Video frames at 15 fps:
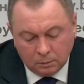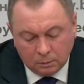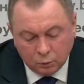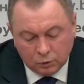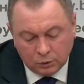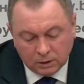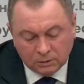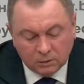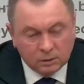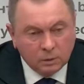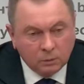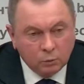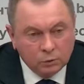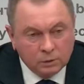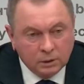
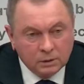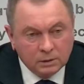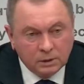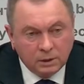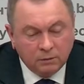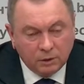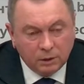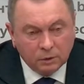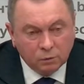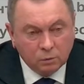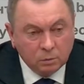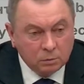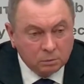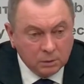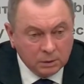persons from the
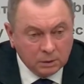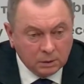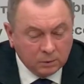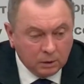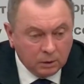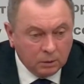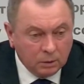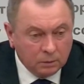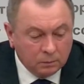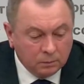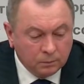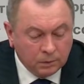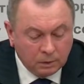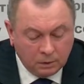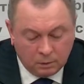European
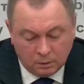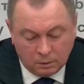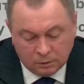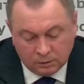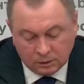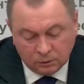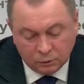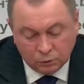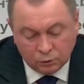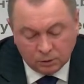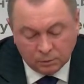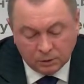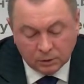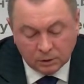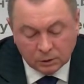Union
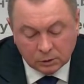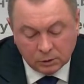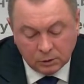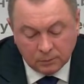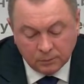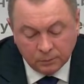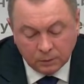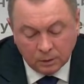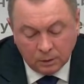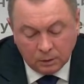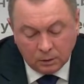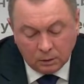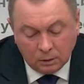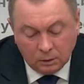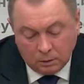have
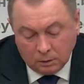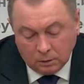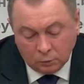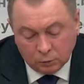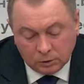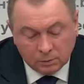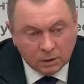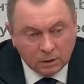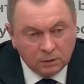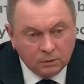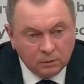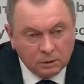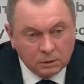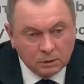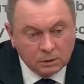
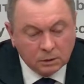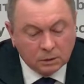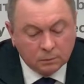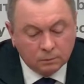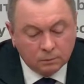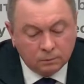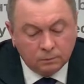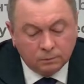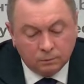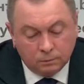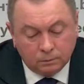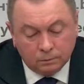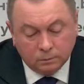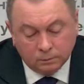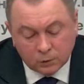initiated the
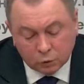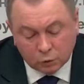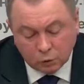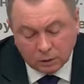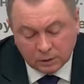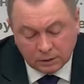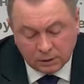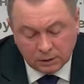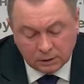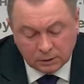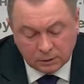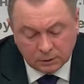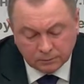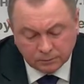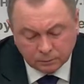opportunity to be
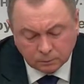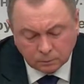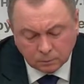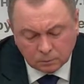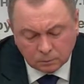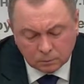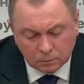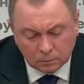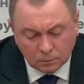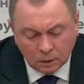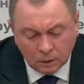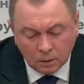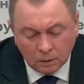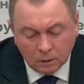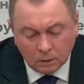observers,
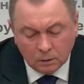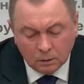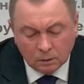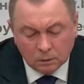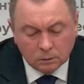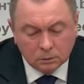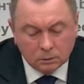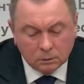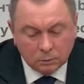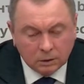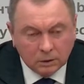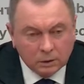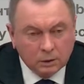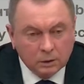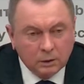and we have confirmed
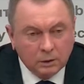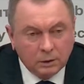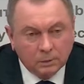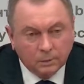that. We'll be